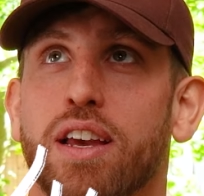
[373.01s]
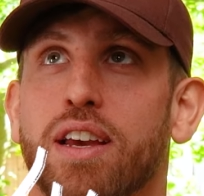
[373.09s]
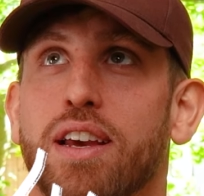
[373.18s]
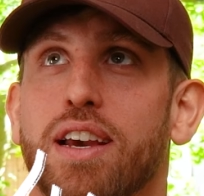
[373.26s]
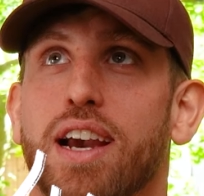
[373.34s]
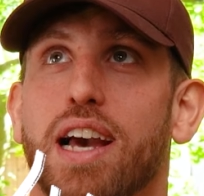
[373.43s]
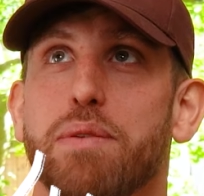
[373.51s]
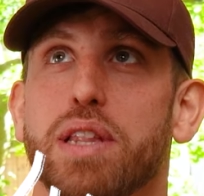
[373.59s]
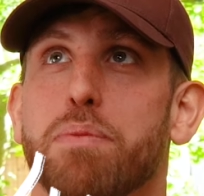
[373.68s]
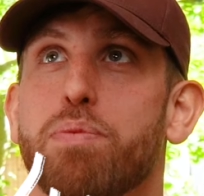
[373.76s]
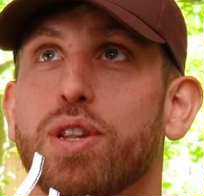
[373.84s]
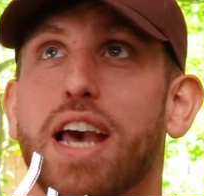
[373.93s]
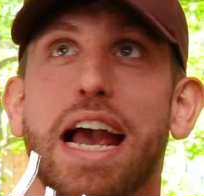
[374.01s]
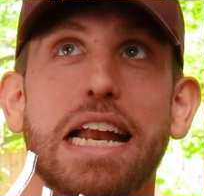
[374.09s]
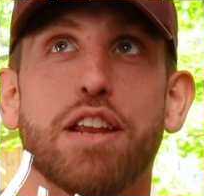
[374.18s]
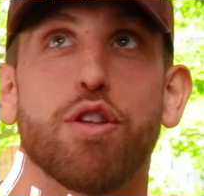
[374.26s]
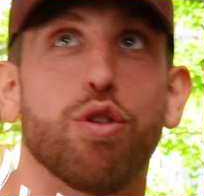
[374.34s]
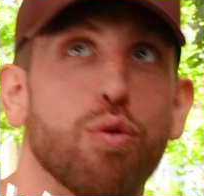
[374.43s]
And we have to put that
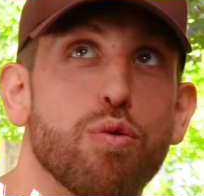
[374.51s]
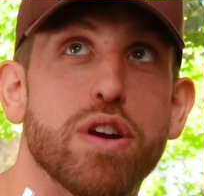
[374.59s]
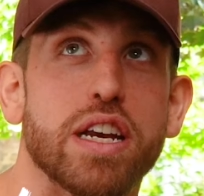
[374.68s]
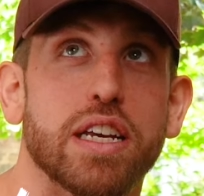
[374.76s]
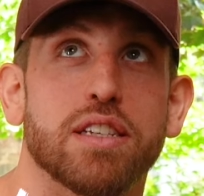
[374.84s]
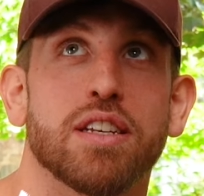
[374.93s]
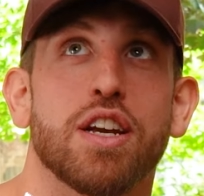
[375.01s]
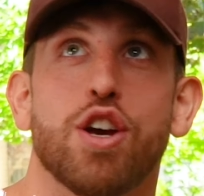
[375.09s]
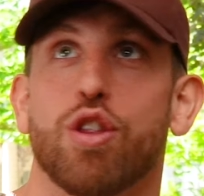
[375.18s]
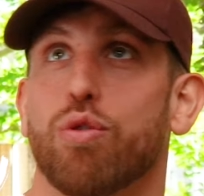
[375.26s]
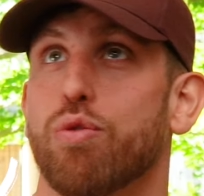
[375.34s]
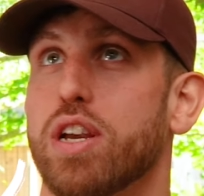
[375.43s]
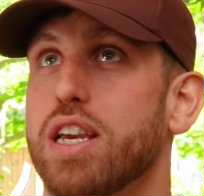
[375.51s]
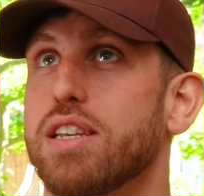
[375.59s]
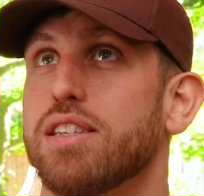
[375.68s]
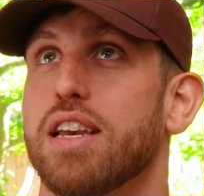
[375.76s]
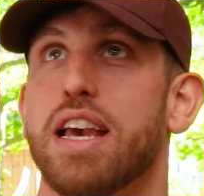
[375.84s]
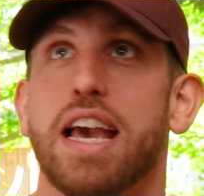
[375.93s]
into threes.
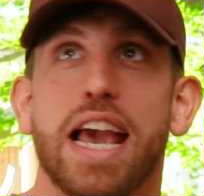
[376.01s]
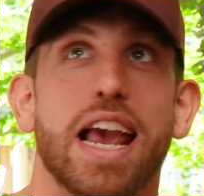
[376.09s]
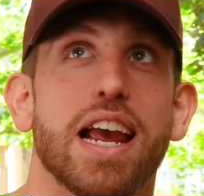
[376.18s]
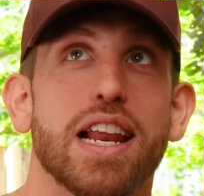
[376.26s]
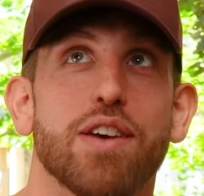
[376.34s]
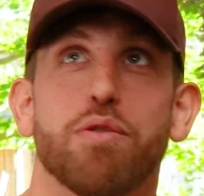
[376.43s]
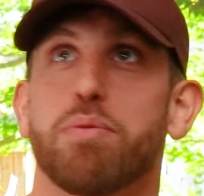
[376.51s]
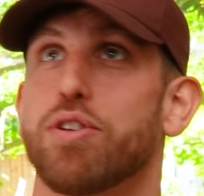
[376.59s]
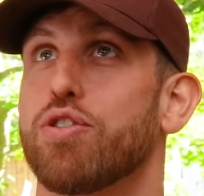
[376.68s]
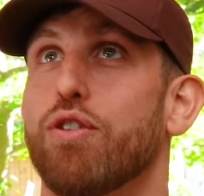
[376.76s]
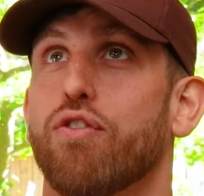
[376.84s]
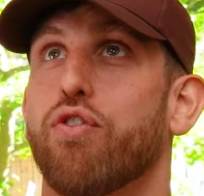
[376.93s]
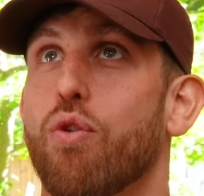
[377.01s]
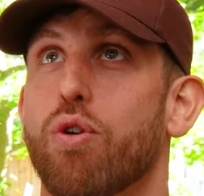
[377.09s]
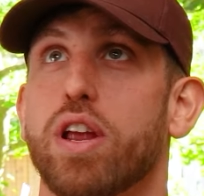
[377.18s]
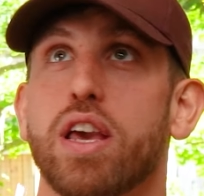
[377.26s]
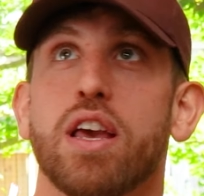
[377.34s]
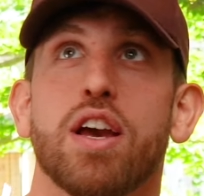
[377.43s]
Threes, 80 would be
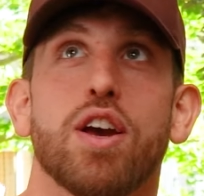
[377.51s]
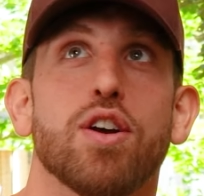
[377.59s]
240.